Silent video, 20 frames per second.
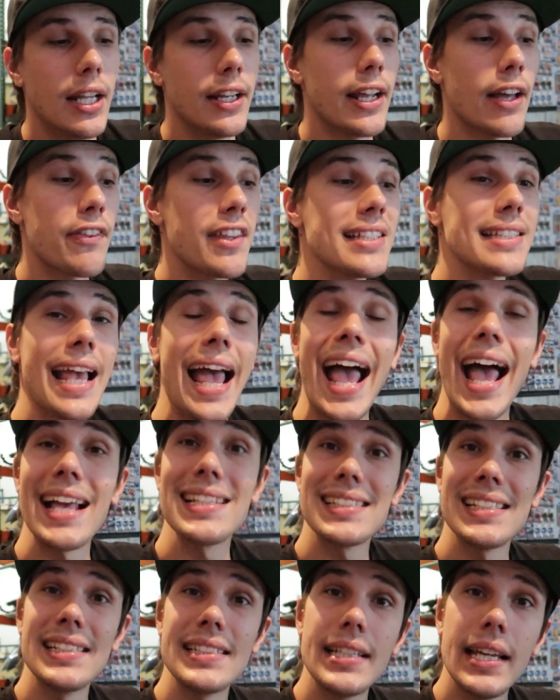Now, this
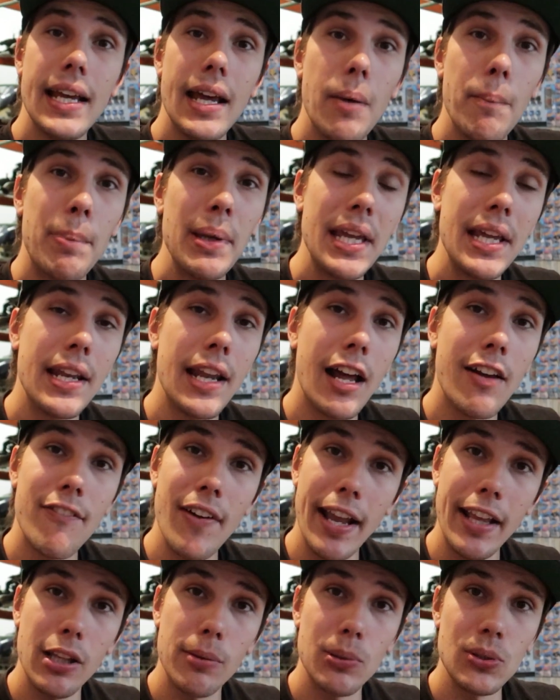hasn't been
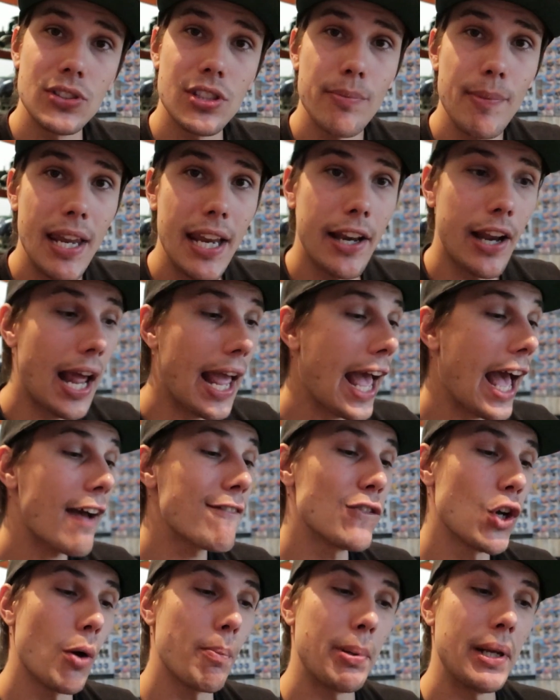available to me and I
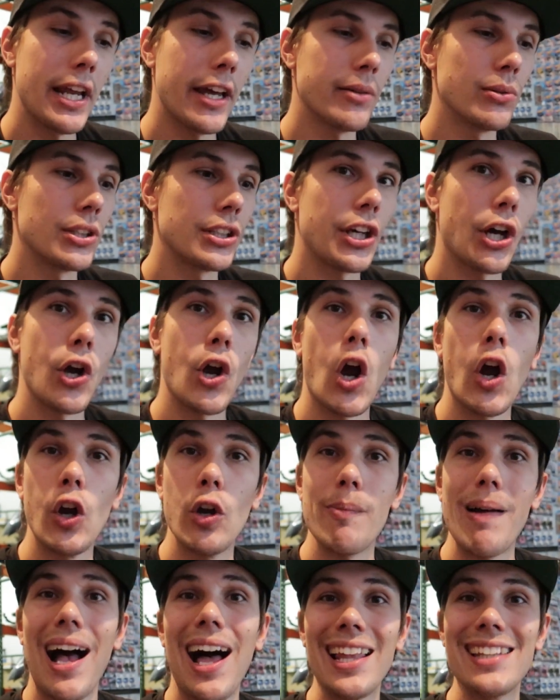have not been able to go
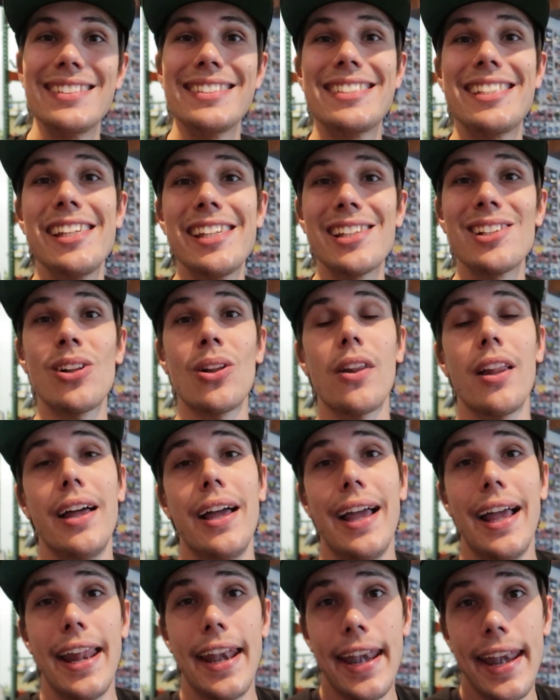home until
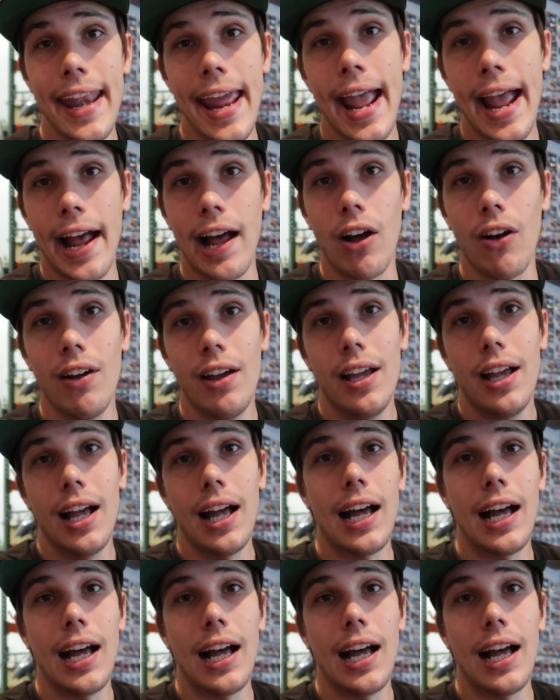now.